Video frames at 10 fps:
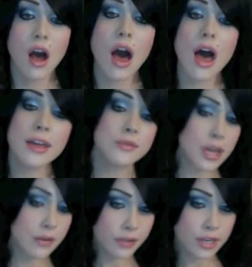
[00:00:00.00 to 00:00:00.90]
I'm
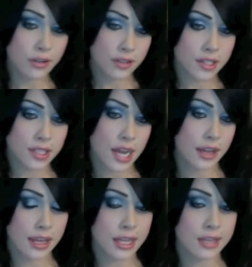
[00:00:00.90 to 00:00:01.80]
definitely going to
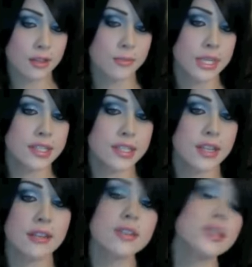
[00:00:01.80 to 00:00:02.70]
stay in the
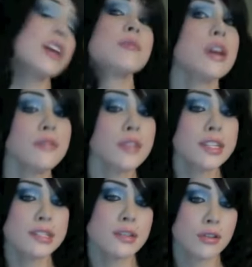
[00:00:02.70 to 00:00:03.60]
business, and I'm definitely
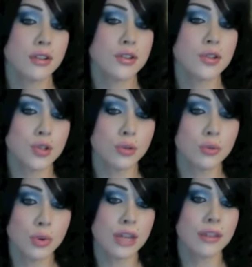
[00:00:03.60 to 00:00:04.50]
still going to shoot
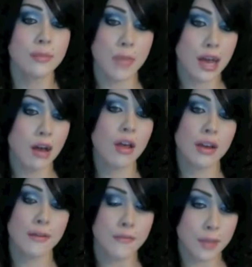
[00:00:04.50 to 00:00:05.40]
with male
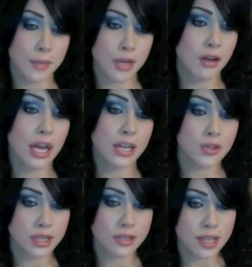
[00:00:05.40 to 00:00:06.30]
and female and
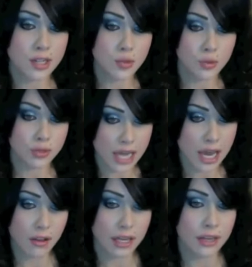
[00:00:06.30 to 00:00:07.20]
transsexual
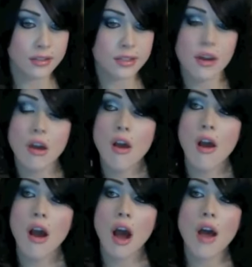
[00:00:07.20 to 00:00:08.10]
talent,
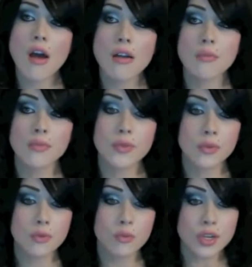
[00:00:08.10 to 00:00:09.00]

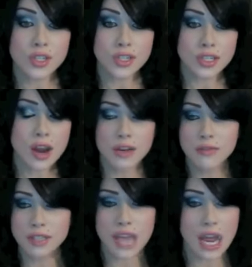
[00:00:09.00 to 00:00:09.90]
which is kind of
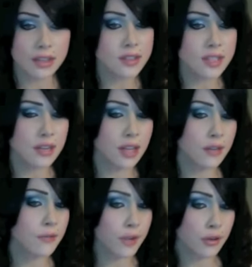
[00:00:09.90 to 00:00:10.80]
intense and
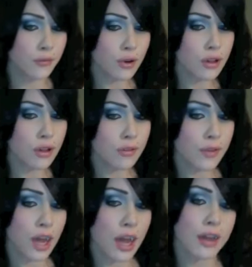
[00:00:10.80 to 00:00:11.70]
like fearful if
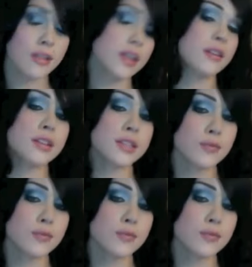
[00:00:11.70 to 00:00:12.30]
a guy that is